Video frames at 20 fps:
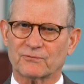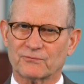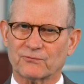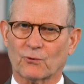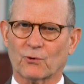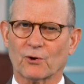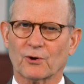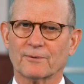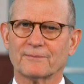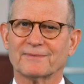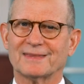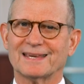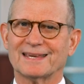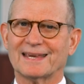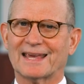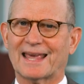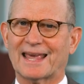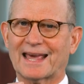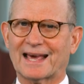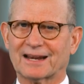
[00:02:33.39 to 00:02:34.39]
formed
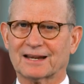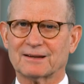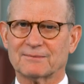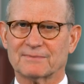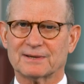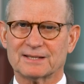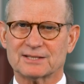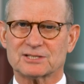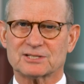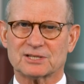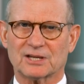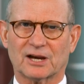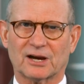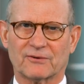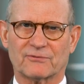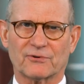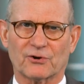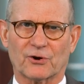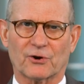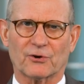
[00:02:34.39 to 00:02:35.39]
the elements
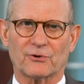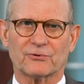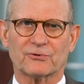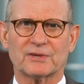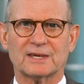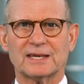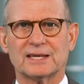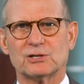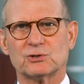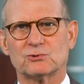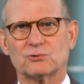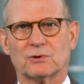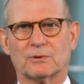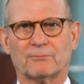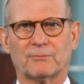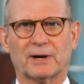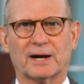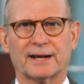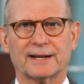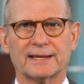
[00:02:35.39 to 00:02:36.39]
of earth into a
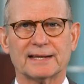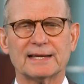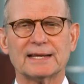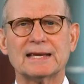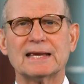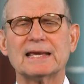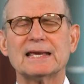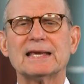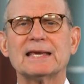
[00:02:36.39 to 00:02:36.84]
body,